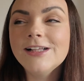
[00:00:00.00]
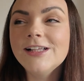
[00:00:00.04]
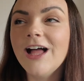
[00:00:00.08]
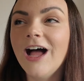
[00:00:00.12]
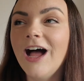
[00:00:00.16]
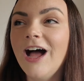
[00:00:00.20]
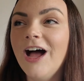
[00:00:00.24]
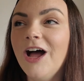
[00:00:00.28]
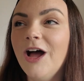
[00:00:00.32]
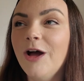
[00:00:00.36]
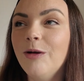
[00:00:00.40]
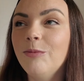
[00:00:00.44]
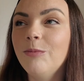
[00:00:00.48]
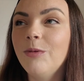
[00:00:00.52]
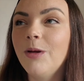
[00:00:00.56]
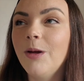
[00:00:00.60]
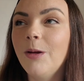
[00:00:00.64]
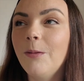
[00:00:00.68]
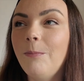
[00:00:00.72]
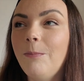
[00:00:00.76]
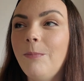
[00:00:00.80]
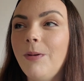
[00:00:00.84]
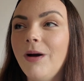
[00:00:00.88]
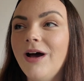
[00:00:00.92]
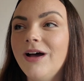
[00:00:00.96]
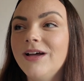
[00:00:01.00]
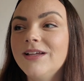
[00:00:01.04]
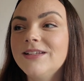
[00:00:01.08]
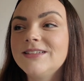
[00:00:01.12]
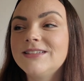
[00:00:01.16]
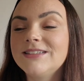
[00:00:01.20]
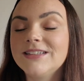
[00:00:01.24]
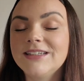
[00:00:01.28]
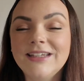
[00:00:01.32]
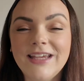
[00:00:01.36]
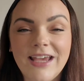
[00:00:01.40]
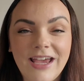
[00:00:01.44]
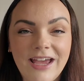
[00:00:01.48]
But
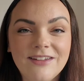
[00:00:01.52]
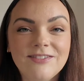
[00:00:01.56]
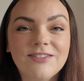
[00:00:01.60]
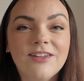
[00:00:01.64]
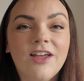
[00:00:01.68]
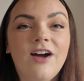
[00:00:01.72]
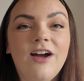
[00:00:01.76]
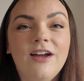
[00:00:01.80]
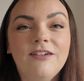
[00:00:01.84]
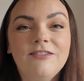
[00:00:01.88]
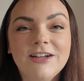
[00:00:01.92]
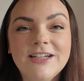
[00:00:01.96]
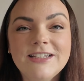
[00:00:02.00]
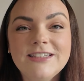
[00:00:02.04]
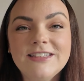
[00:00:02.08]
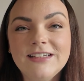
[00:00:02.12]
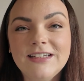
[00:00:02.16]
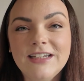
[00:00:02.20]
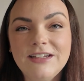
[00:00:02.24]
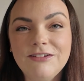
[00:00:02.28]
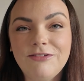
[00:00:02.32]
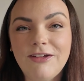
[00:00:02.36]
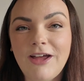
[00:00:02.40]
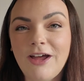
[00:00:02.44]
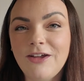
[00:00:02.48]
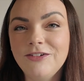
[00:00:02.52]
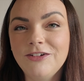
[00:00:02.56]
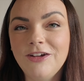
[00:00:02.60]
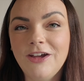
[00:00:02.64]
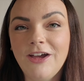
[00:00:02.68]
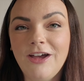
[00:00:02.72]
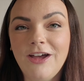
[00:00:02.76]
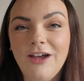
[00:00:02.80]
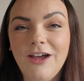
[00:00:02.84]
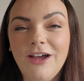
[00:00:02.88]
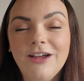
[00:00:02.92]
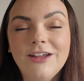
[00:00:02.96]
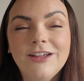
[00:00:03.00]
yeah, I recently found
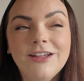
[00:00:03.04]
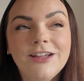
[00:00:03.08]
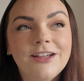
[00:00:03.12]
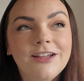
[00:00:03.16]
her